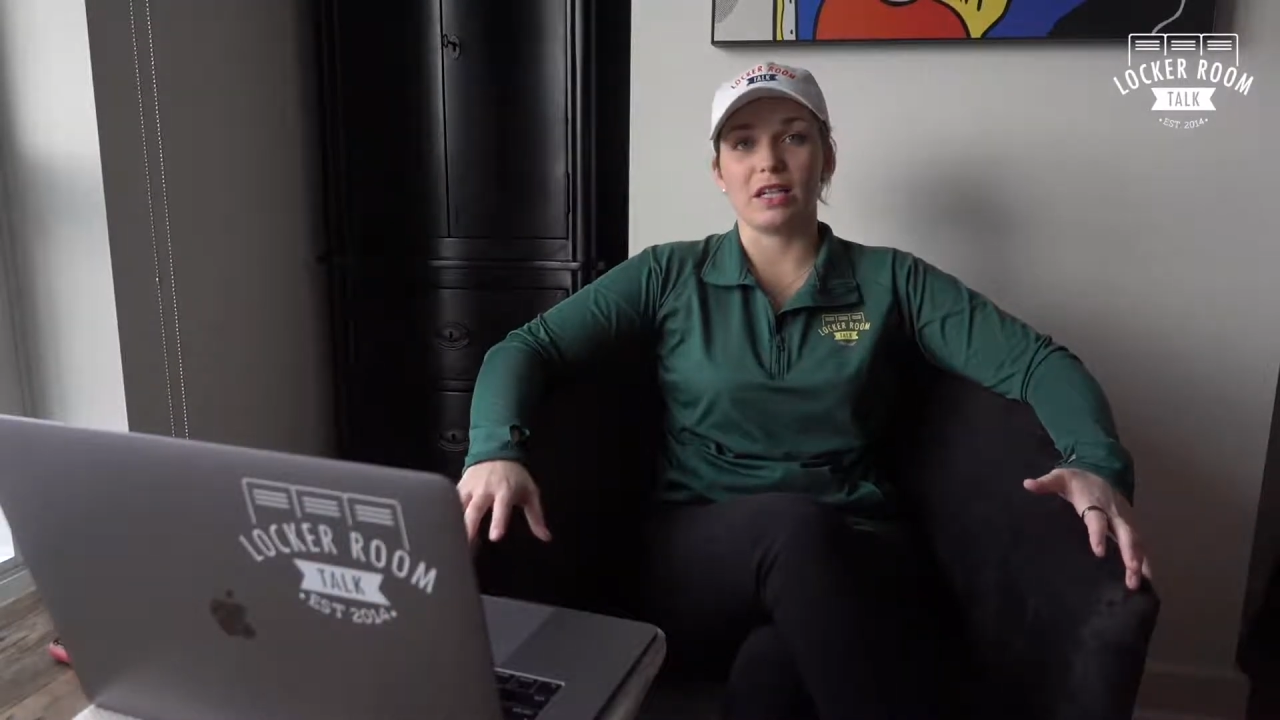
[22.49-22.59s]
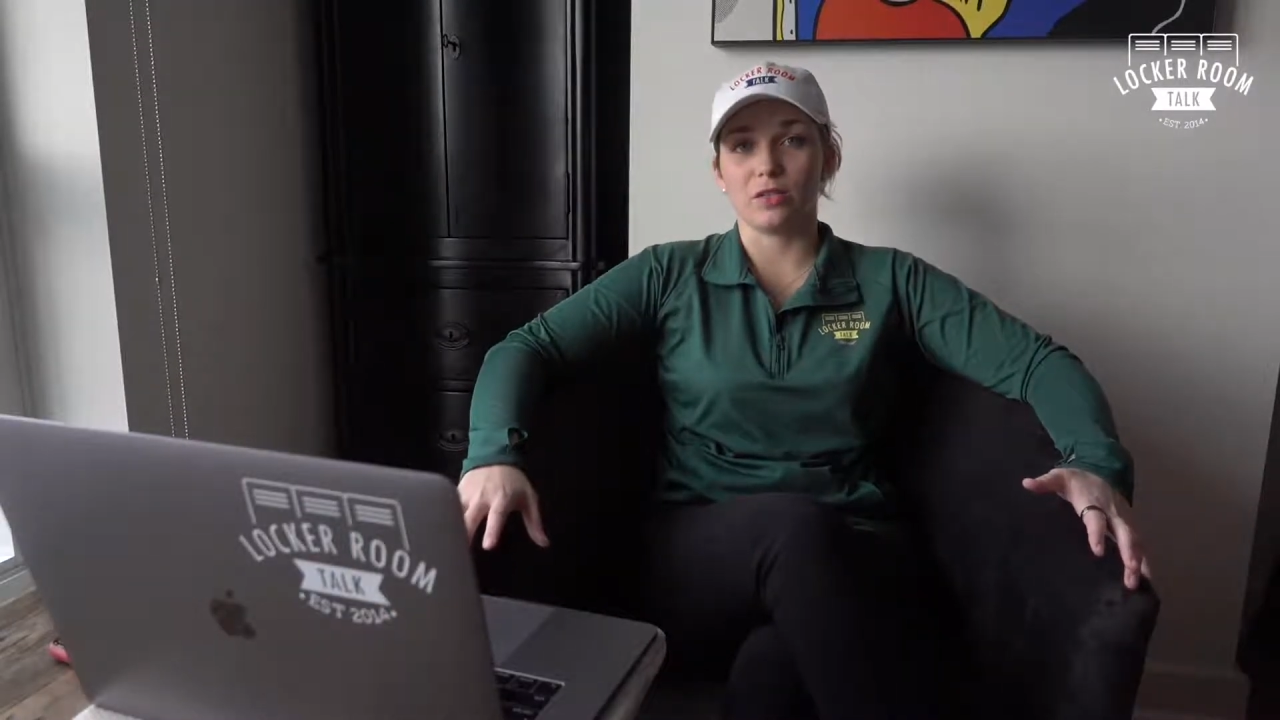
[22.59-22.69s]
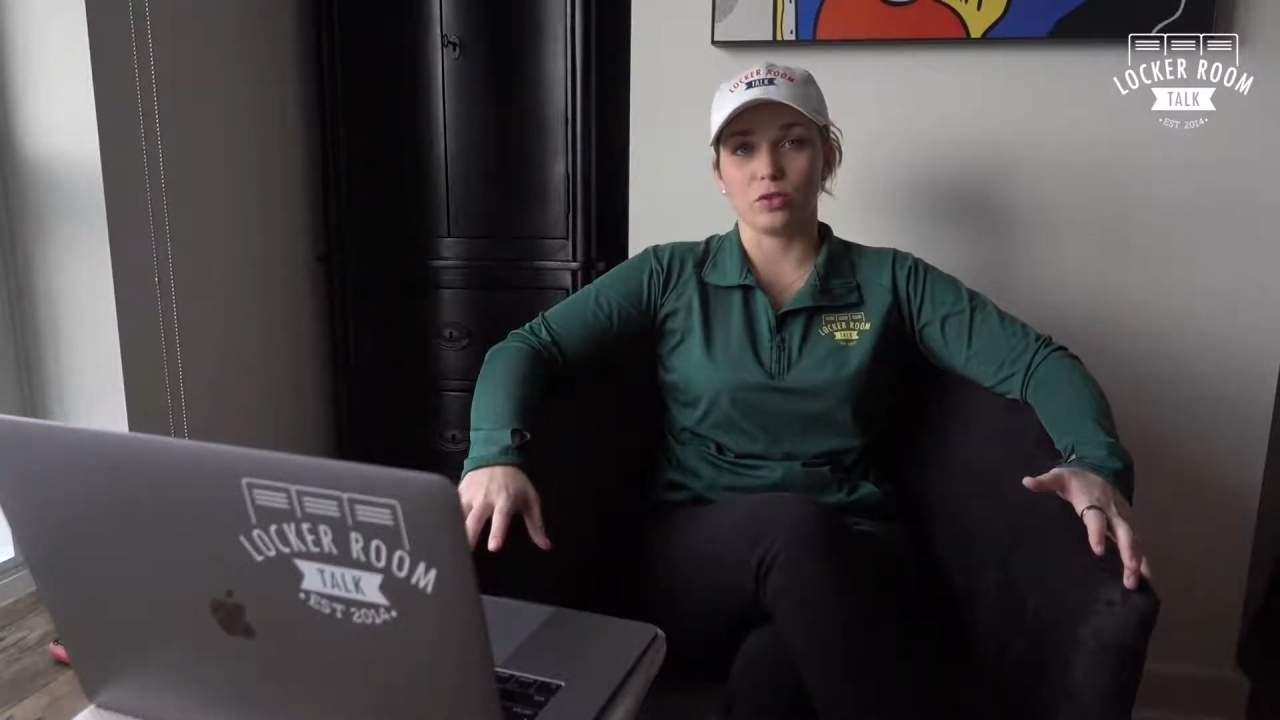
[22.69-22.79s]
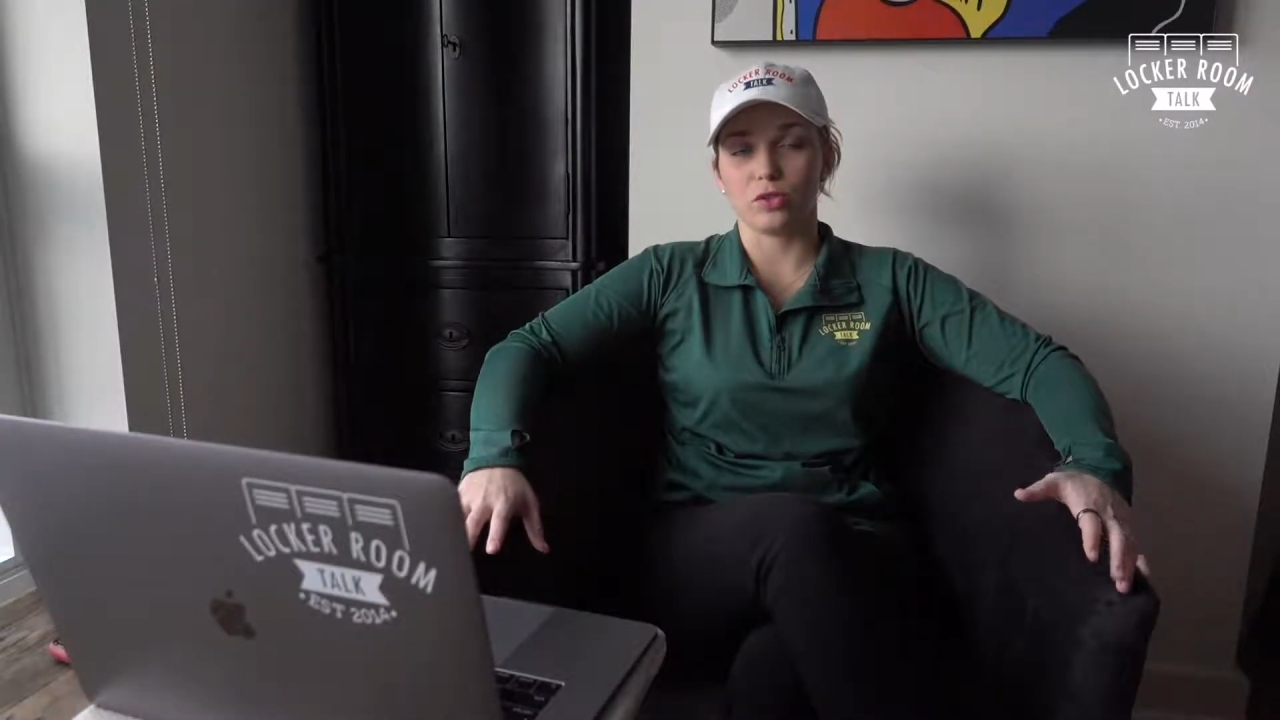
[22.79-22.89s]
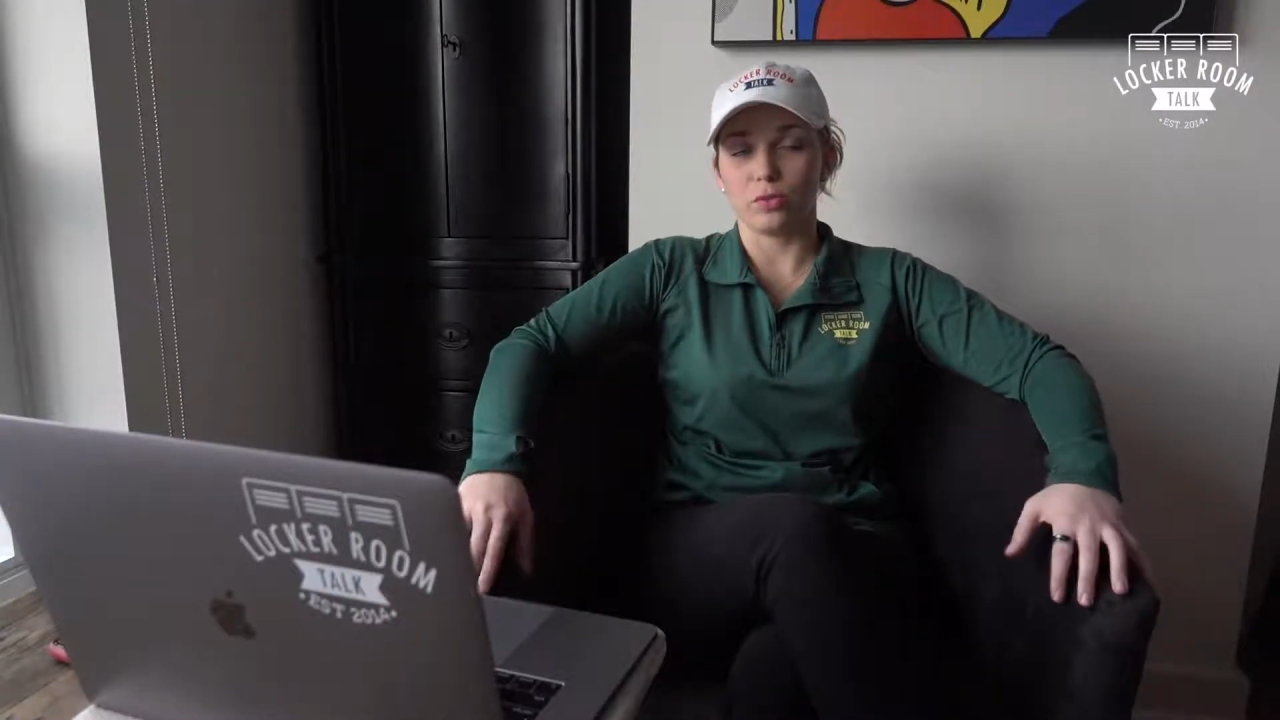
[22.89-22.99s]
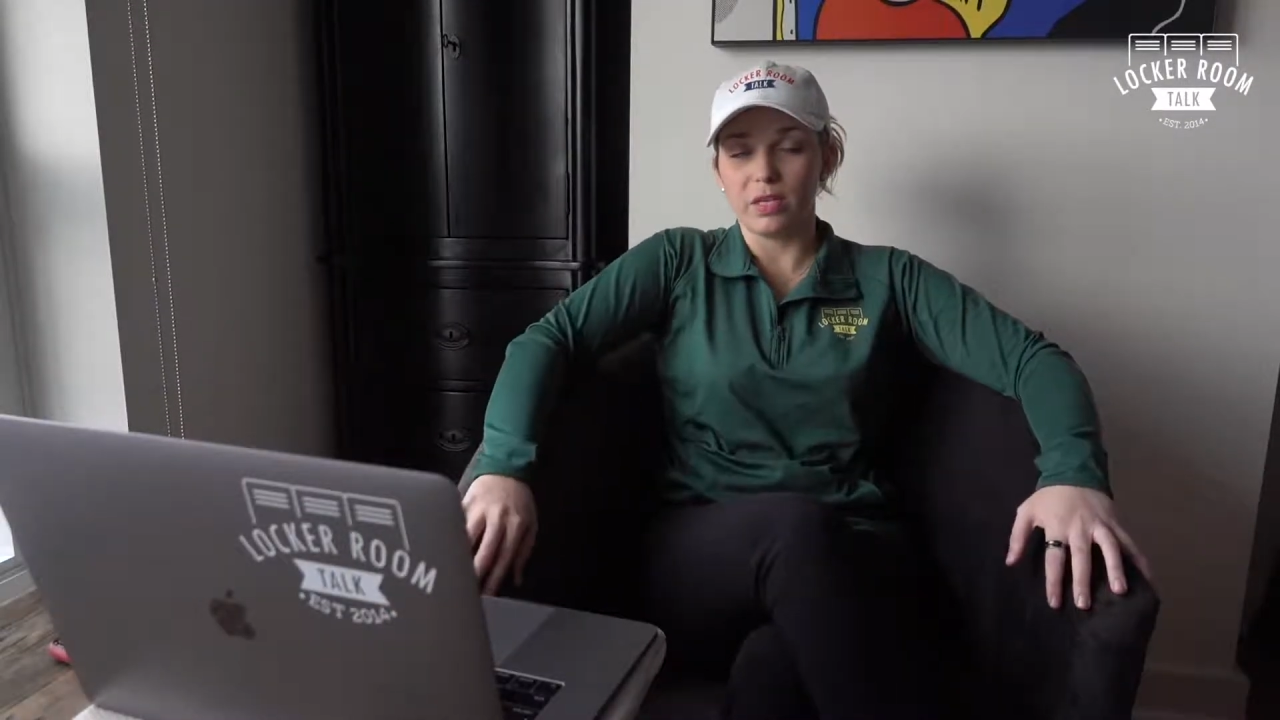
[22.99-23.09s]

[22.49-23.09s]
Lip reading: on social